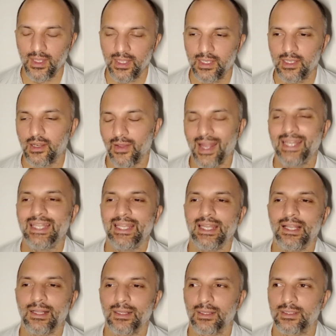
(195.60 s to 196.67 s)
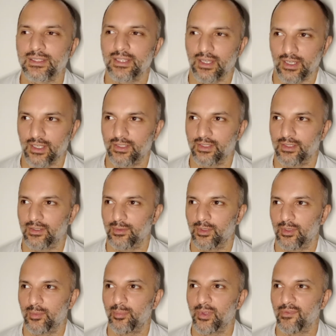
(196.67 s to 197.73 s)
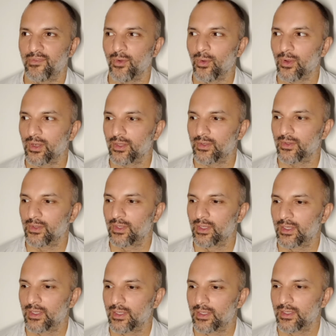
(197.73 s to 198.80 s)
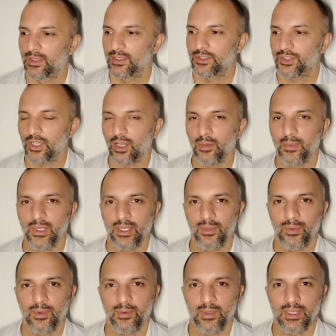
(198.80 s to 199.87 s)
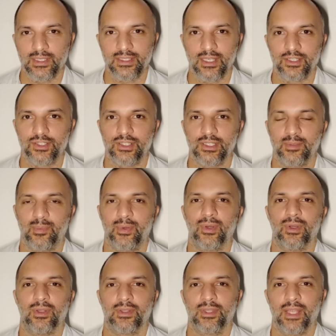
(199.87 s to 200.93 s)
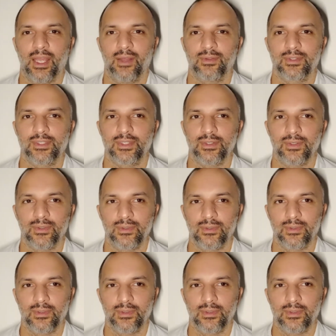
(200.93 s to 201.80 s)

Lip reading: You know, any ills that had befallen Germany were essentially put down to